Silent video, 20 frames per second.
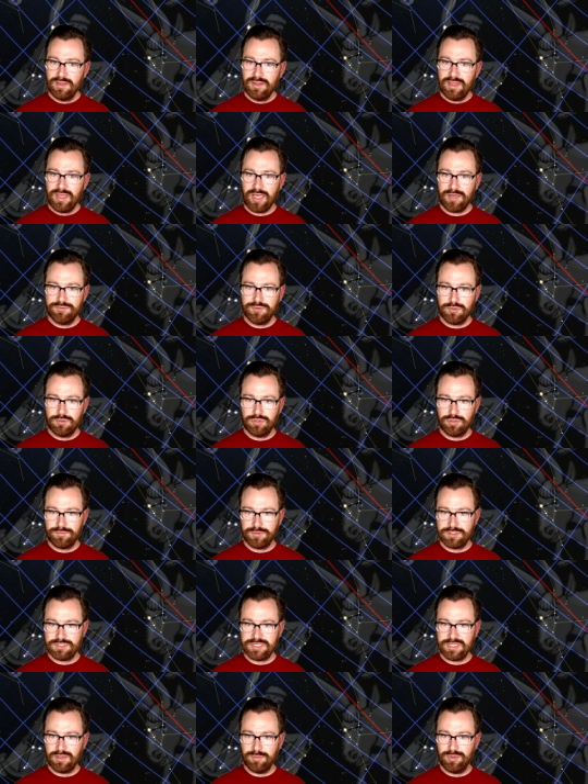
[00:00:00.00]
after
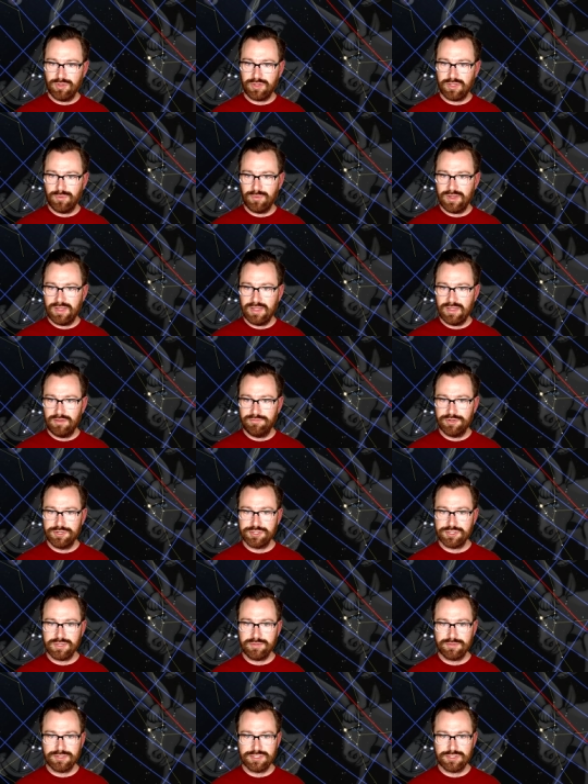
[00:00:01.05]
traversing the Milky Way and
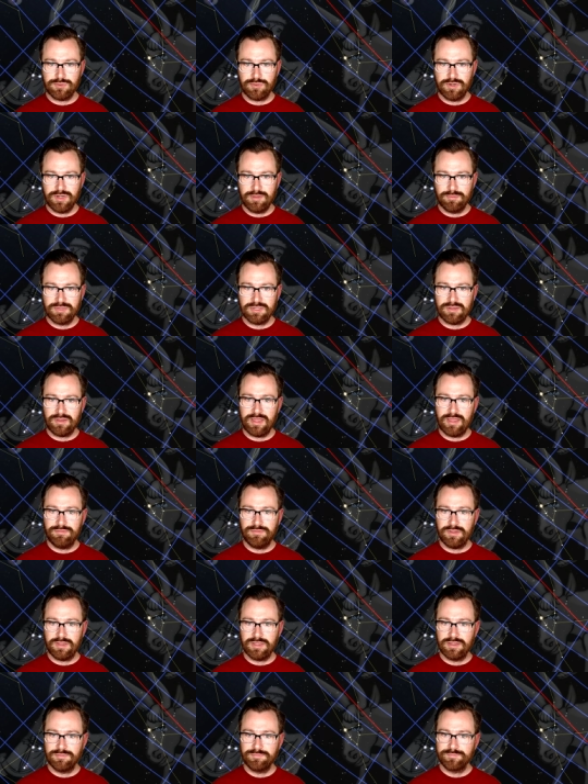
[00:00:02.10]
eventually restored him to life
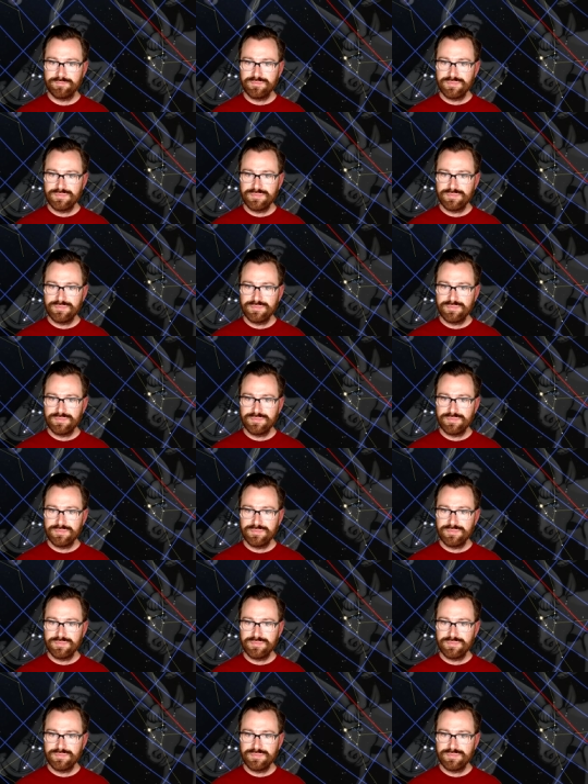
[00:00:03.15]
again.